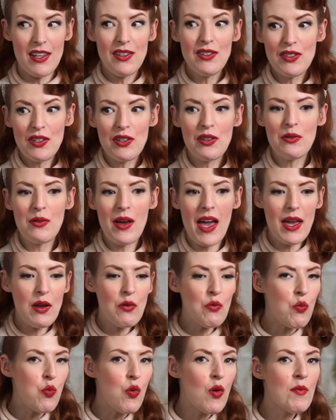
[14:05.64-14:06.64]
into a
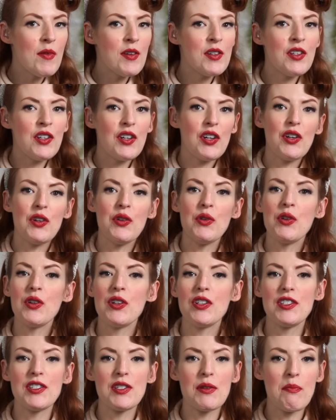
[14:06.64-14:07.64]
woman who
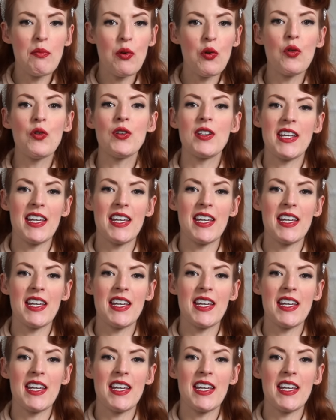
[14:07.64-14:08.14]
could support